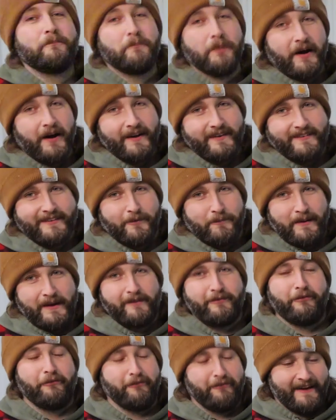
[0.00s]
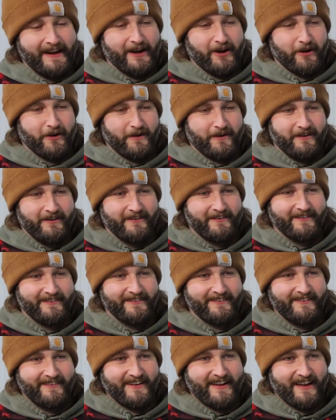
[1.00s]
But to be fair,
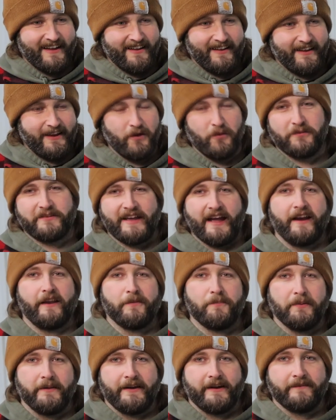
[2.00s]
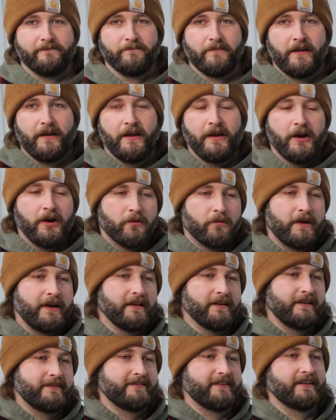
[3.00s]
it was kind of the plan.
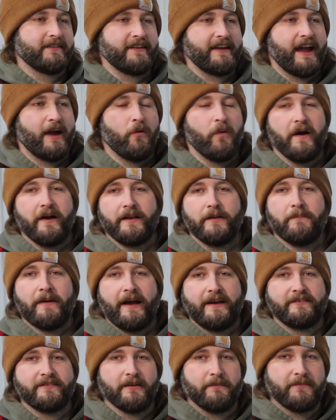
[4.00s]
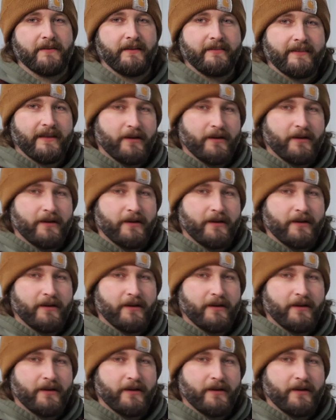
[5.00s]
Realistically, I wanted to buy something